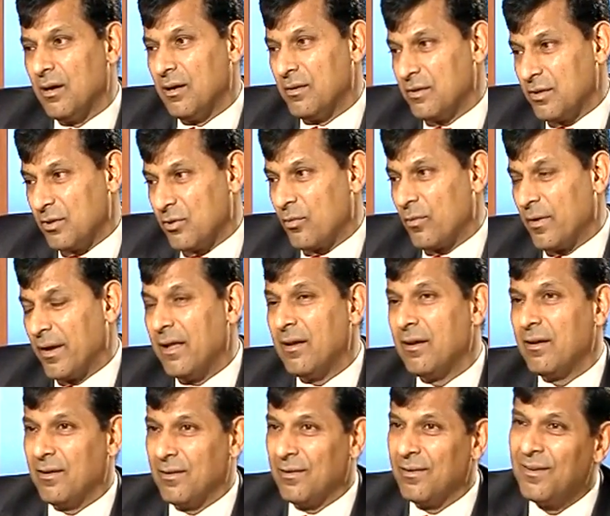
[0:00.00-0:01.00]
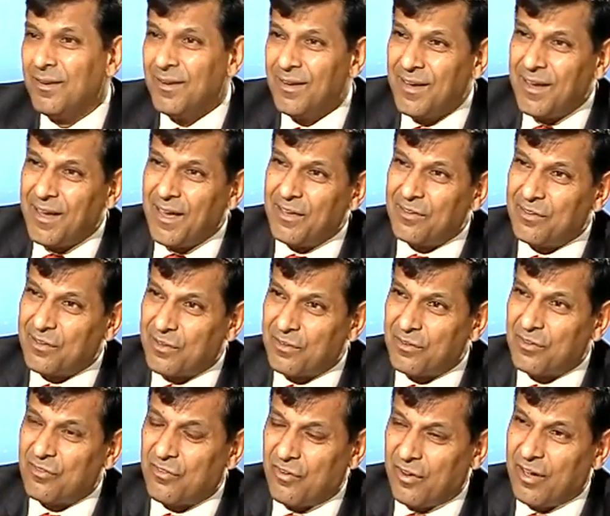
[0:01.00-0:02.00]
the euro area is
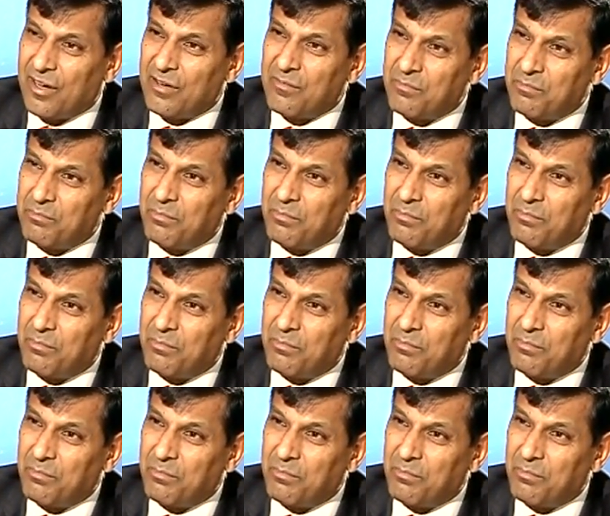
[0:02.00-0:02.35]
constrained